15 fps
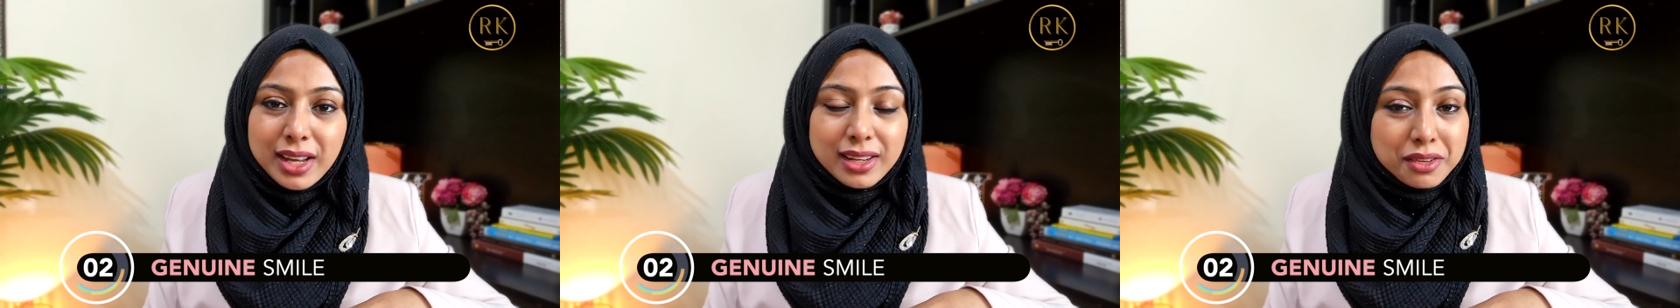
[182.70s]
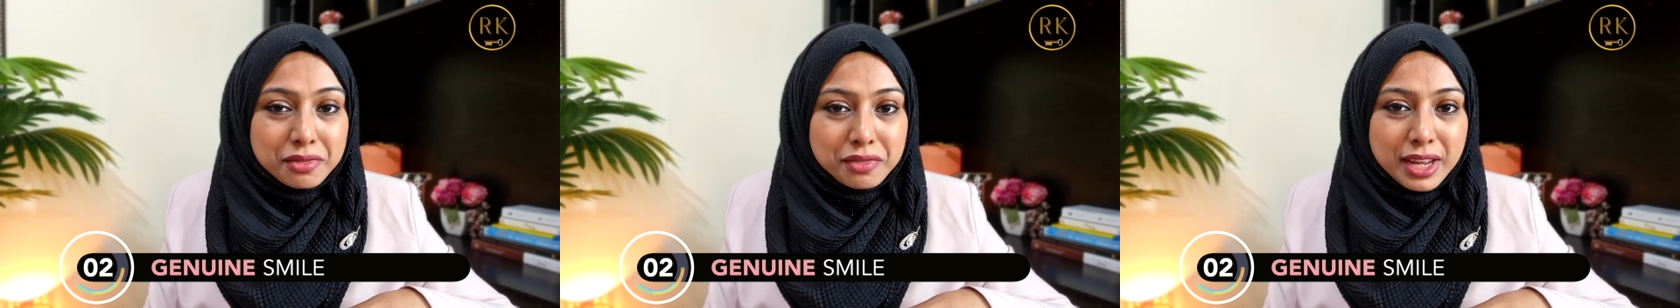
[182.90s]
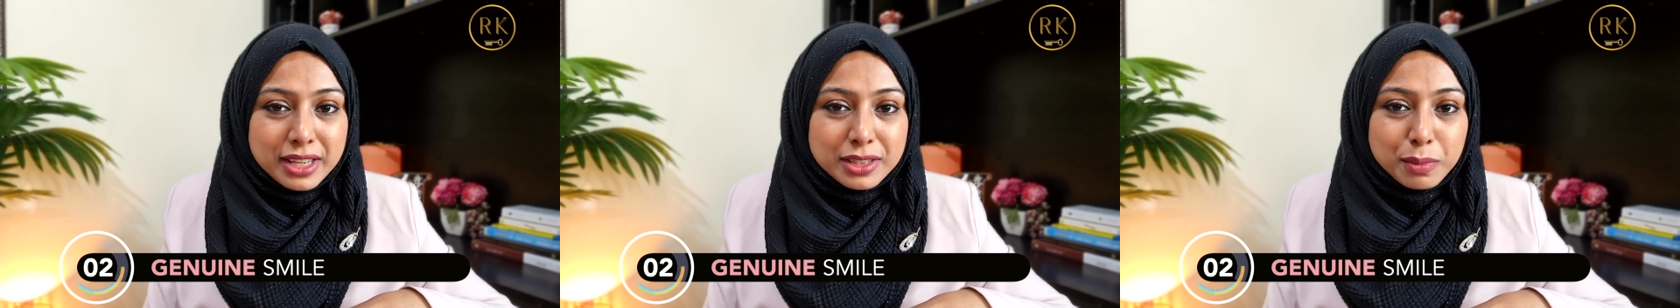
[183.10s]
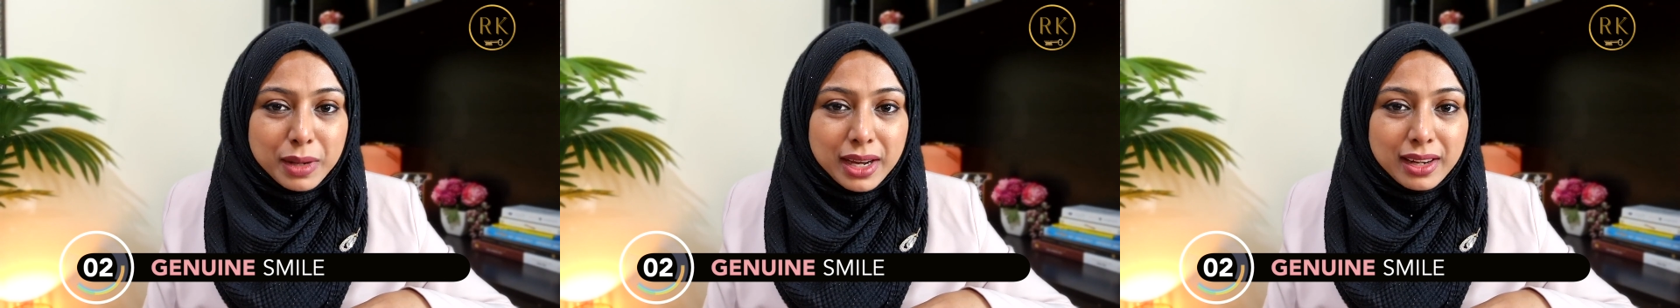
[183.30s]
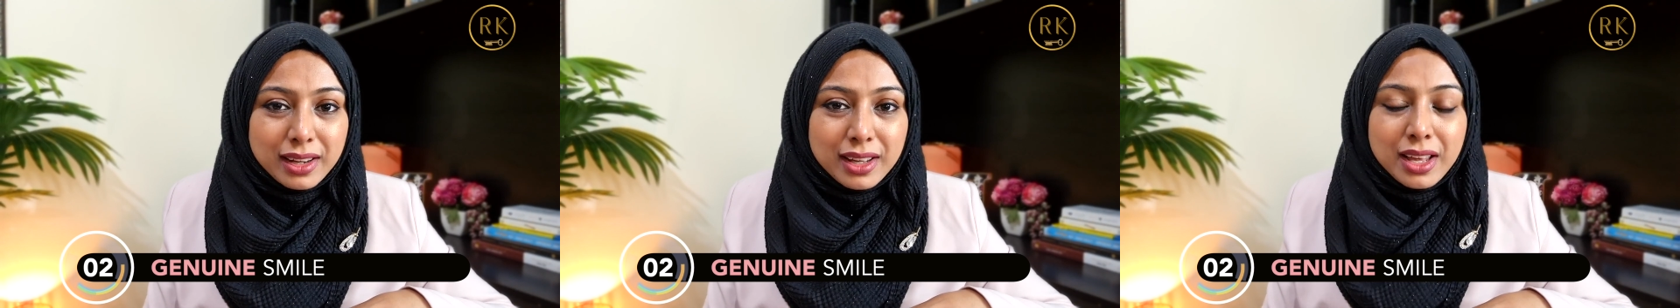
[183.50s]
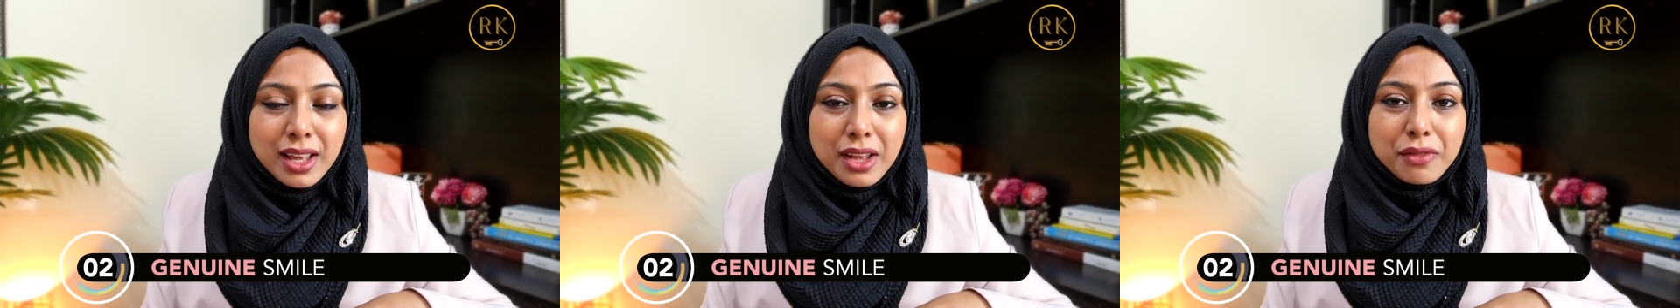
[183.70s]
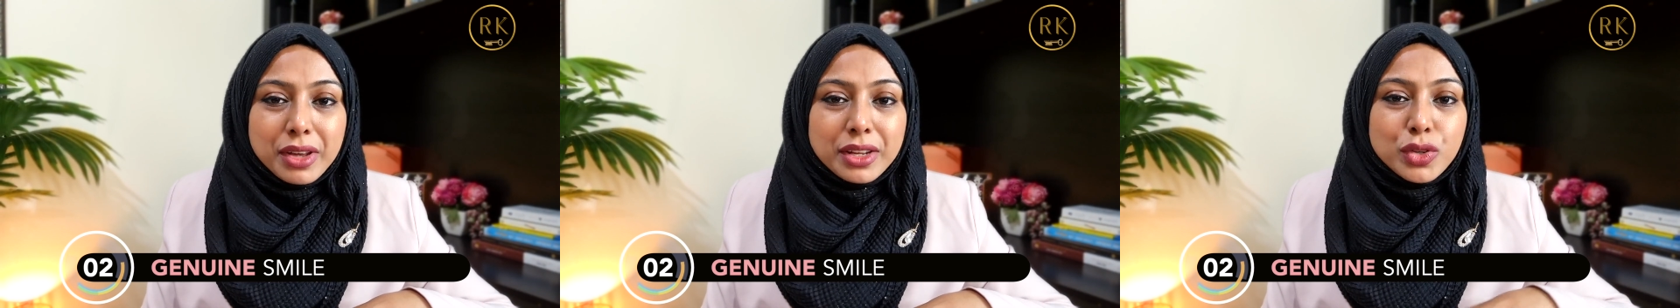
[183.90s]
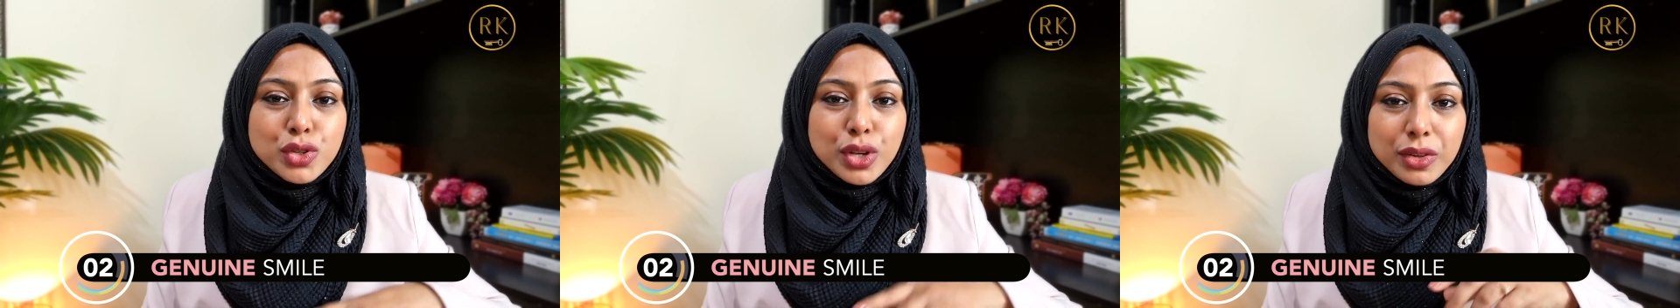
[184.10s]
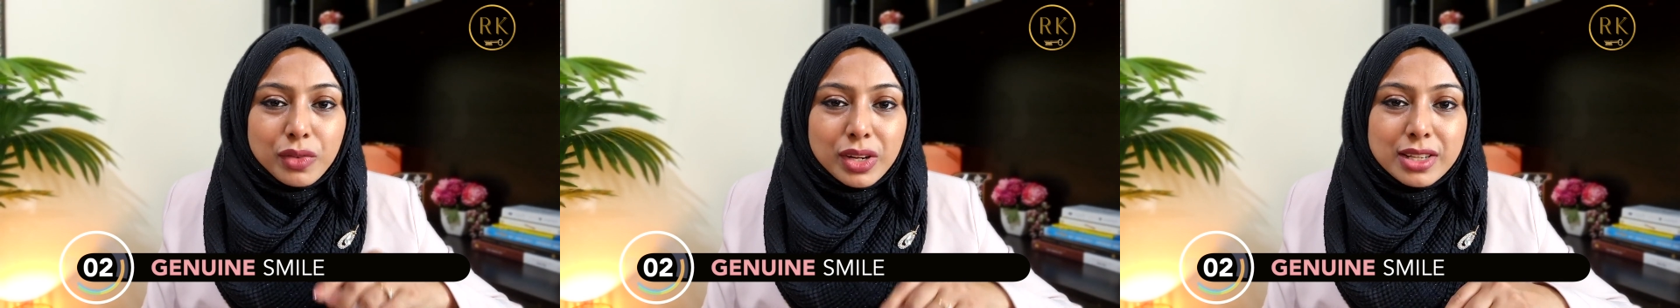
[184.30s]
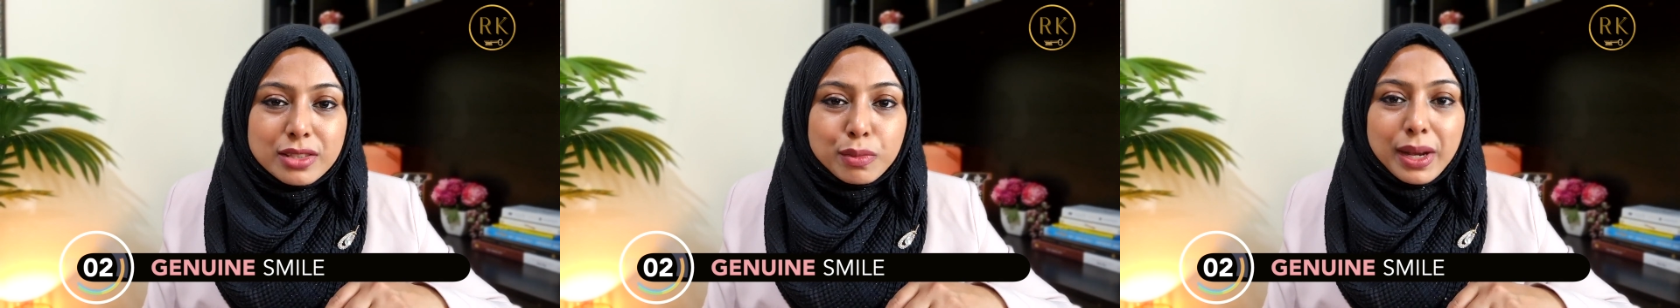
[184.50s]
and a fake smile when you
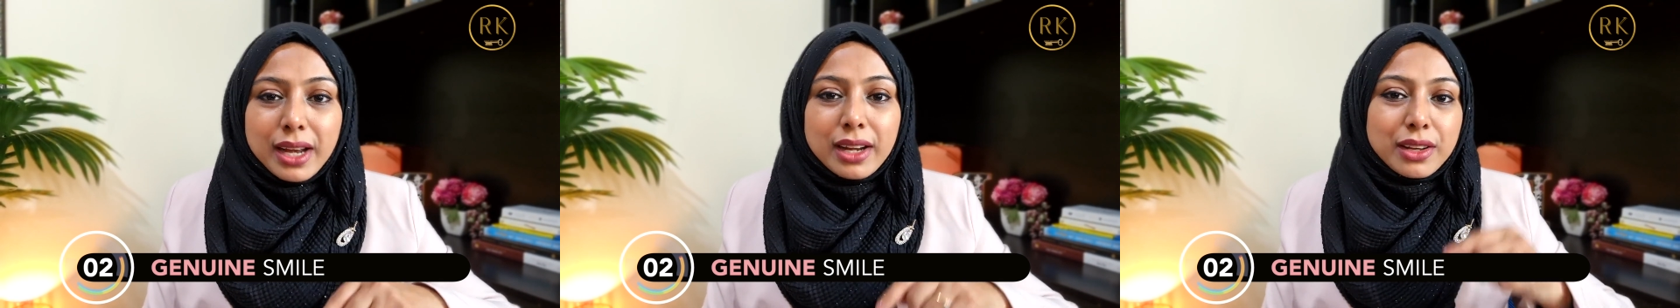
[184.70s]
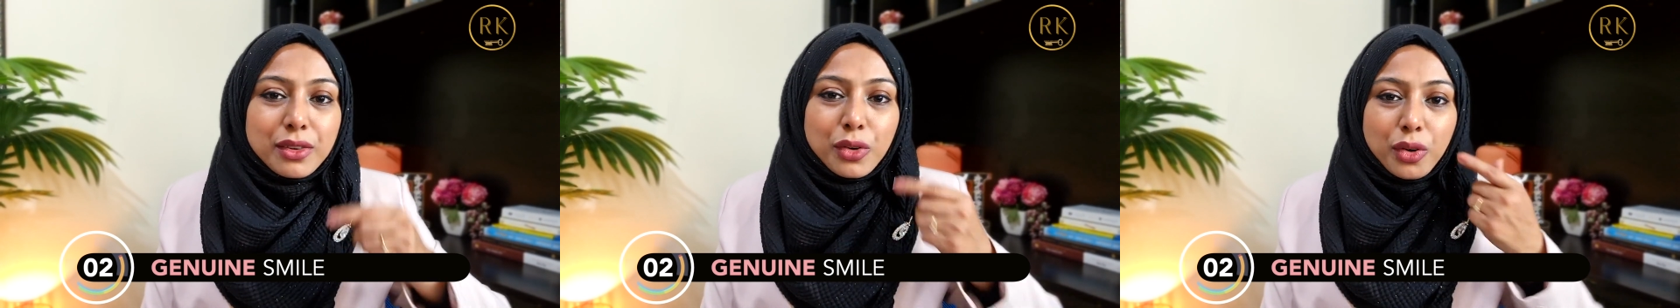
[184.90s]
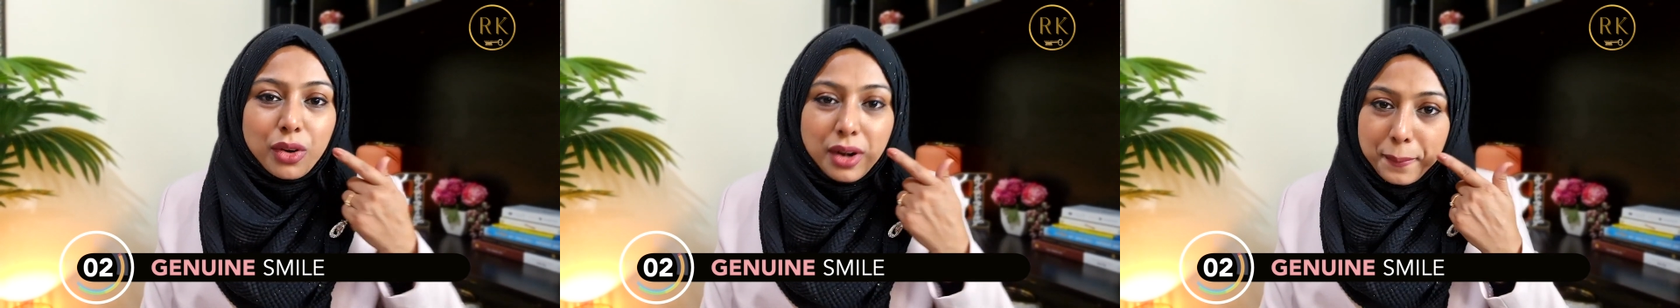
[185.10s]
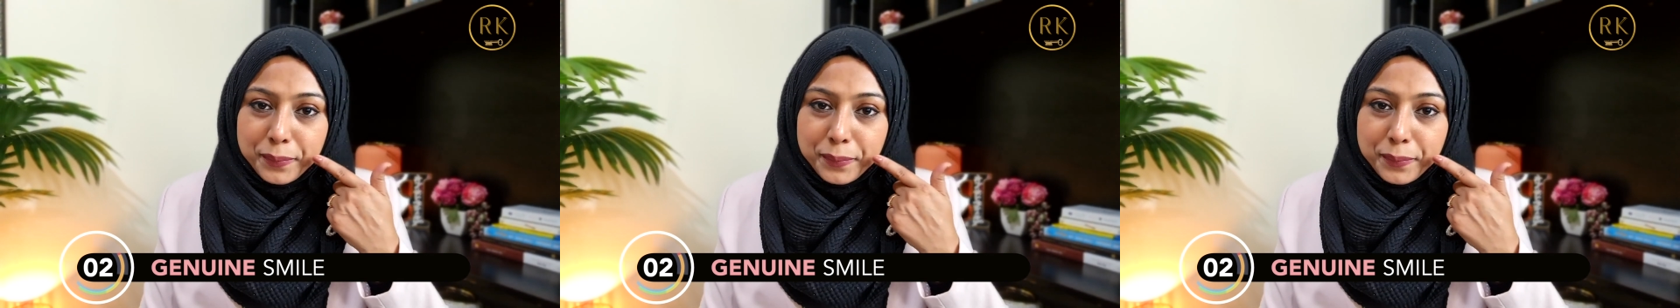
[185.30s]
genuinely smile your